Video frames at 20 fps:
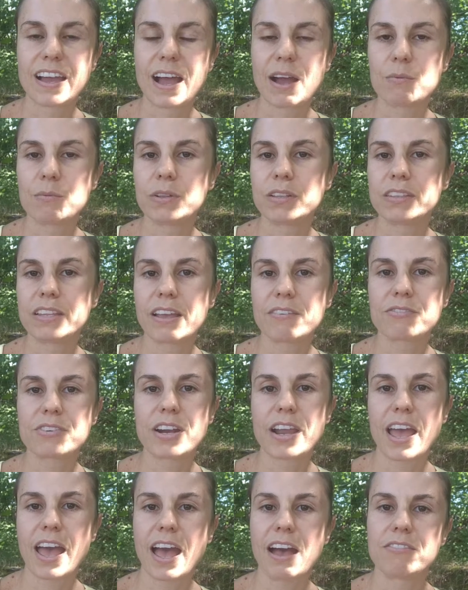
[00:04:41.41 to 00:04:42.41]
I will
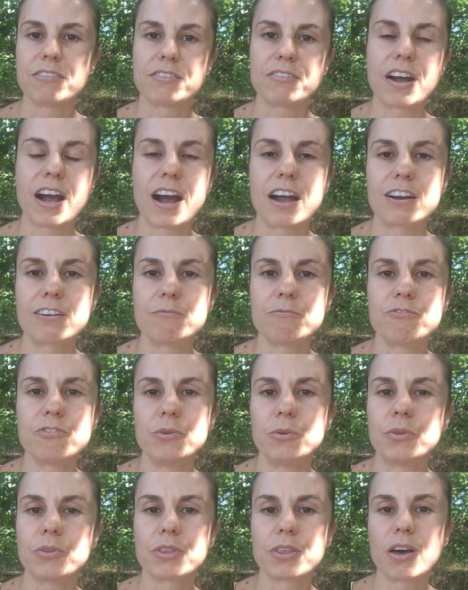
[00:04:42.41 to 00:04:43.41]
never have a
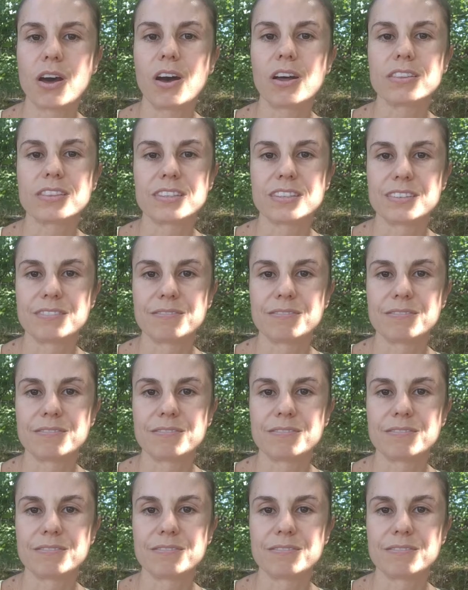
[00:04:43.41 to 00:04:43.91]
harmful thought.